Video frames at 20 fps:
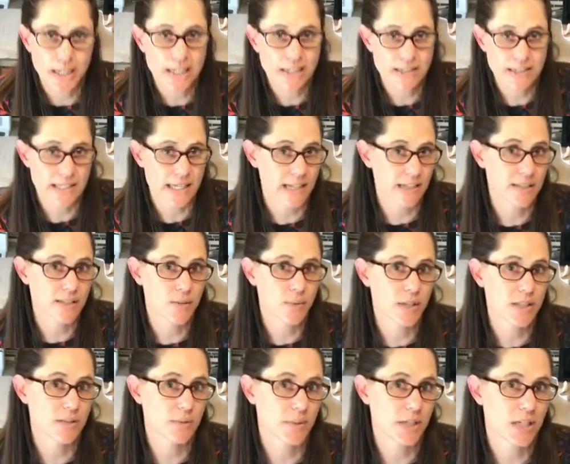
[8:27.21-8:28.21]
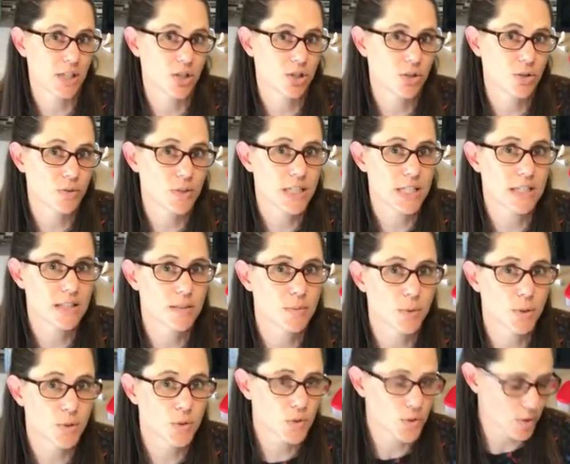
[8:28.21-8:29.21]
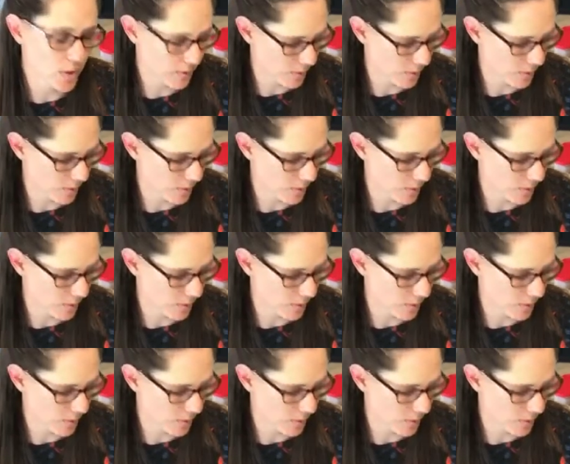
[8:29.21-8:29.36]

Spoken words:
is next to it. So we need 2 teaspoons. So I've